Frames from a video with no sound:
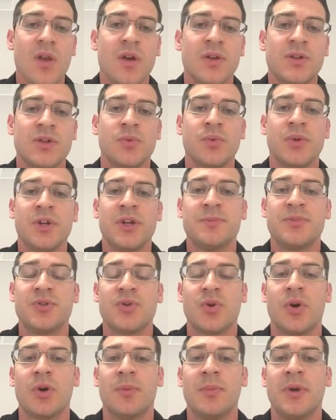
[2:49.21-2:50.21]
to
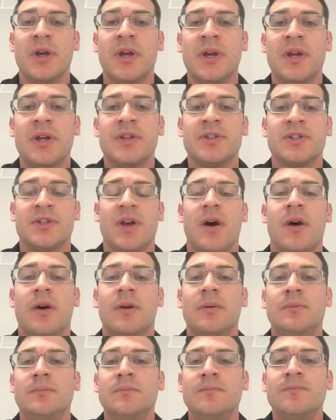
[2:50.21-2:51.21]
reabsorb
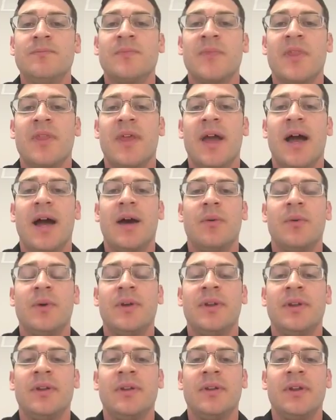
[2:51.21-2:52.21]
salt that
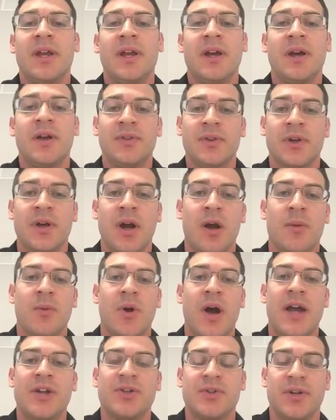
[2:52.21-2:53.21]
when they cut their
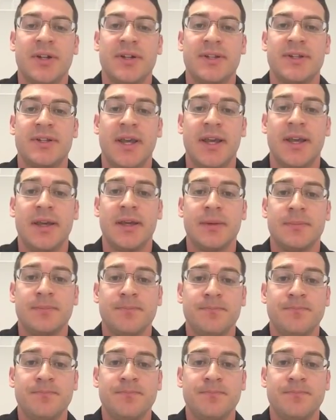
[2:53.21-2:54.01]
carbohydrate intake